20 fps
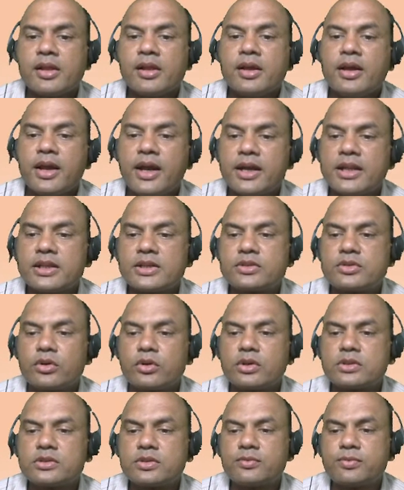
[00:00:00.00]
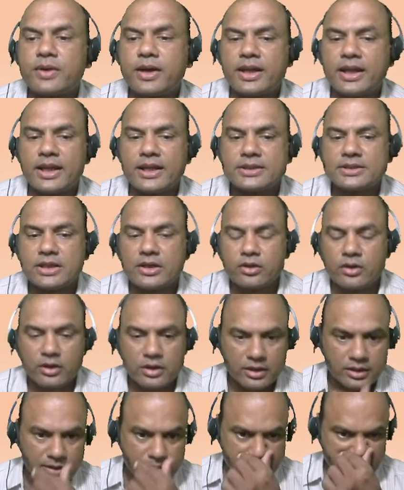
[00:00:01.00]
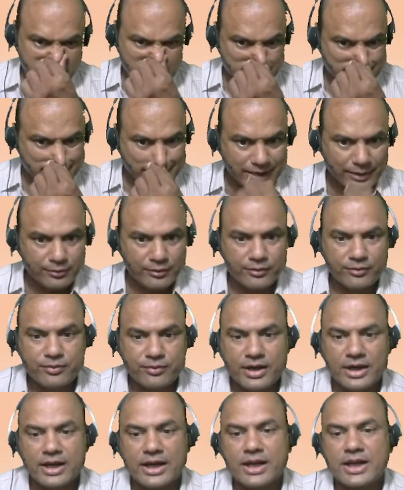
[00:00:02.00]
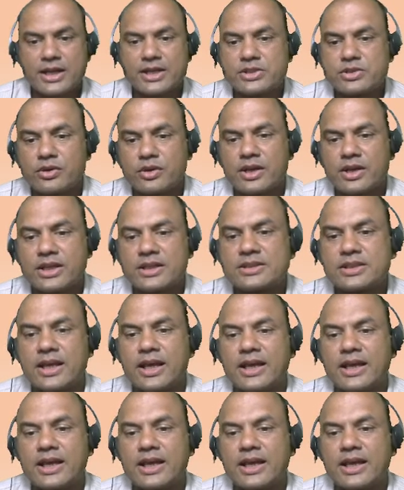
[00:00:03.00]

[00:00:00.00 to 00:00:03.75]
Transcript: It is a source of finance and not a type of credit insurance.